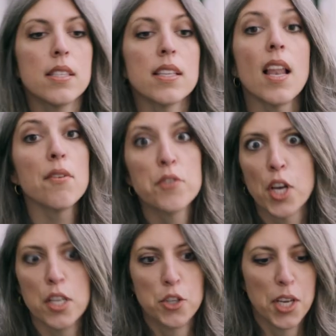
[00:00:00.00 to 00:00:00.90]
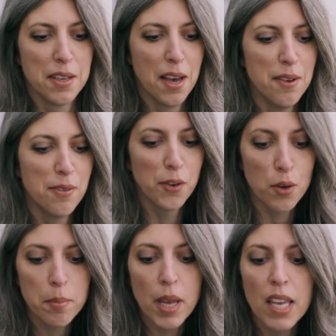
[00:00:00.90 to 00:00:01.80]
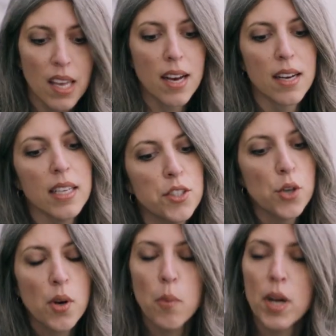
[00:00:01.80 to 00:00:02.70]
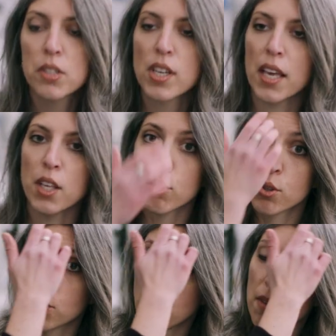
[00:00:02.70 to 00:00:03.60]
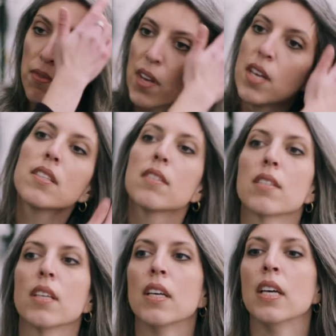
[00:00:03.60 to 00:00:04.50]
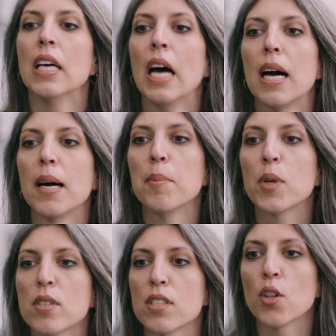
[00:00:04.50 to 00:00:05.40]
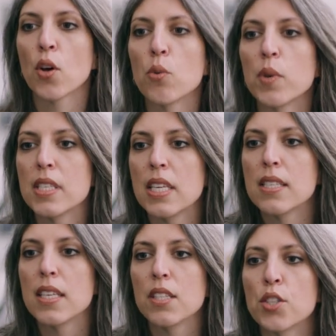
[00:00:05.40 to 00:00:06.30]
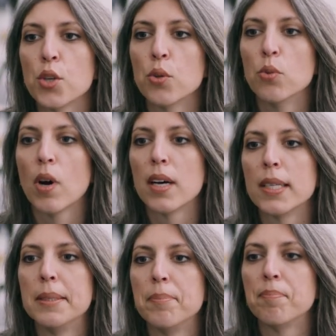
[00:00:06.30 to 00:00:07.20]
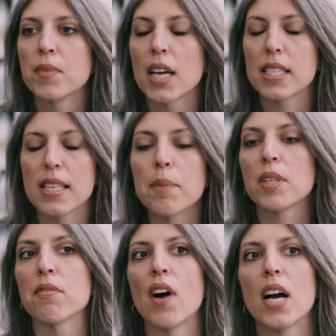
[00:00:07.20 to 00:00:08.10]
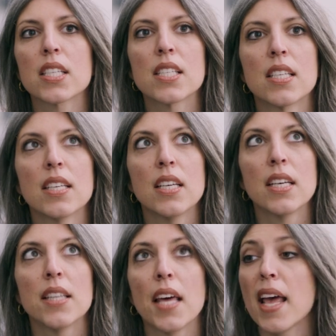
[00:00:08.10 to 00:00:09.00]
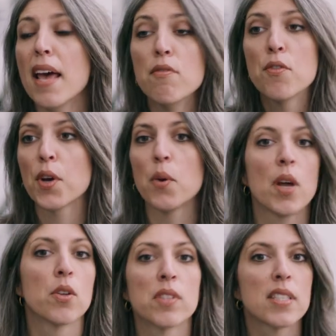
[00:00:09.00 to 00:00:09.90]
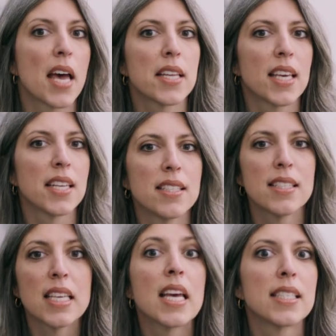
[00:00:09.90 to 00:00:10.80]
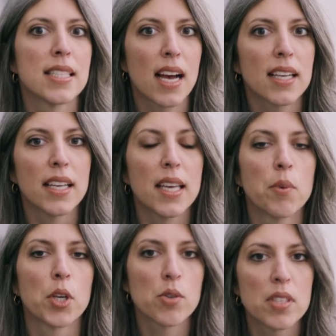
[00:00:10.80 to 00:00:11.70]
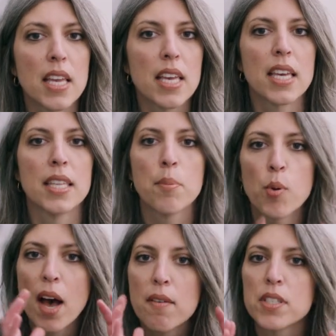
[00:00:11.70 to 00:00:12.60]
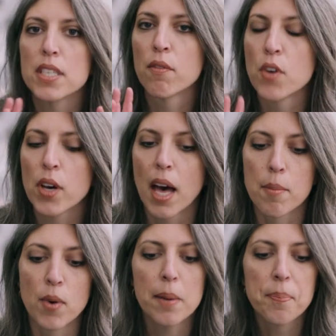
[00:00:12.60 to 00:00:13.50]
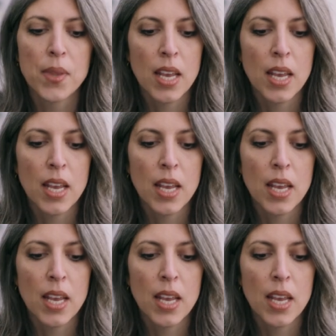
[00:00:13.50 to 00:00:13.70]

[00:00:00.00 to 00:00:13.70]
life-changing for me. It took a while to get used to at first, because it's not always easy to accept the fact that everyone on set can see exactly what you're seeing in the privacy of your camera.